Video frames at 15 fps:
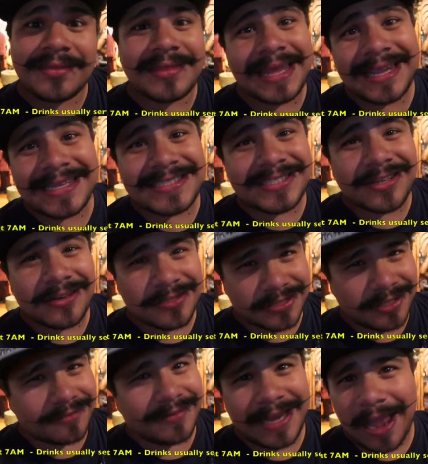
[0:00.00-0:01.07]
and they can start
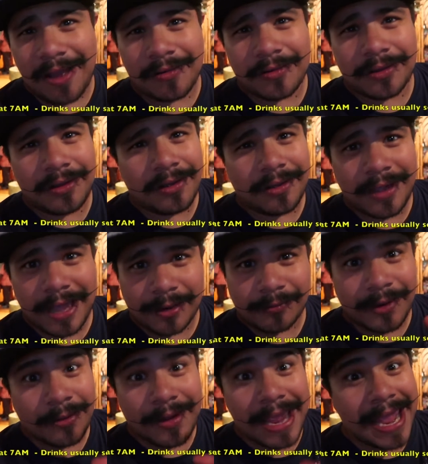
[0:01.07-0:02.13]
serving alcohol at
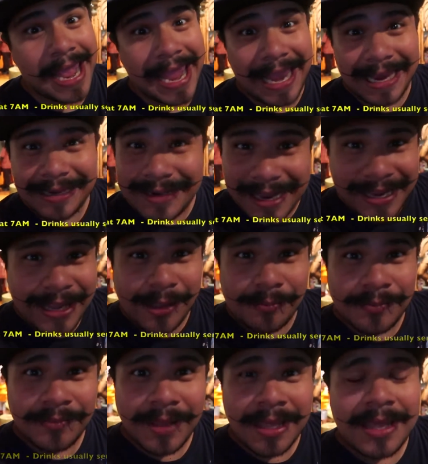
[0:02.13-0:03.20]
around eight A
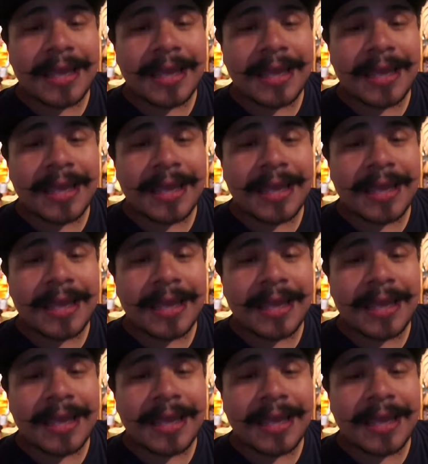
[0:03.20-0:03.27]
M